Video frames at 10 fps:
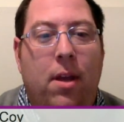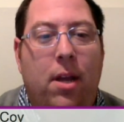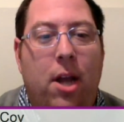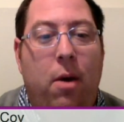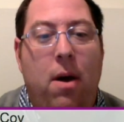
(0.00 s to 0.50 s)

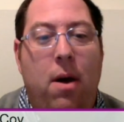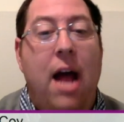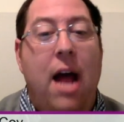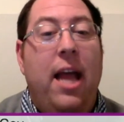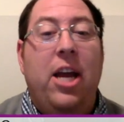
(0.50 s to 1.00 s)
You know,
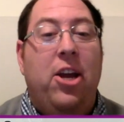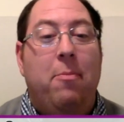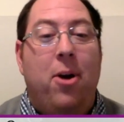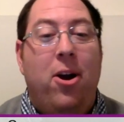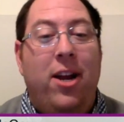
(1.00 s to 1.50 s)
I like a
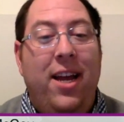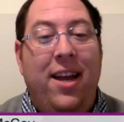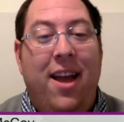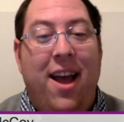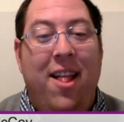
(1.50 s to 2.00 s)
good party.
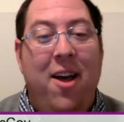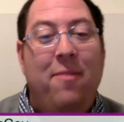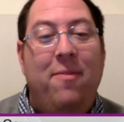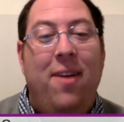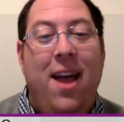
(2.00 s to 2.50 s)
I
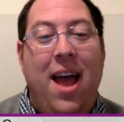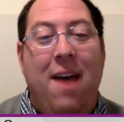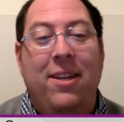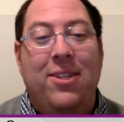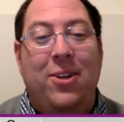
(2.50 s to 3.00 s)
love
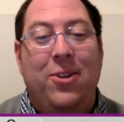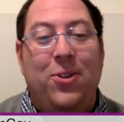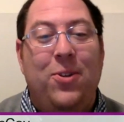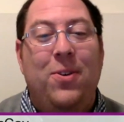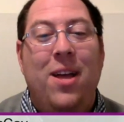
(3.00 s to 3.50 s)
having
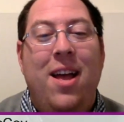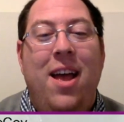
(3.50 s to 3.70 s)
social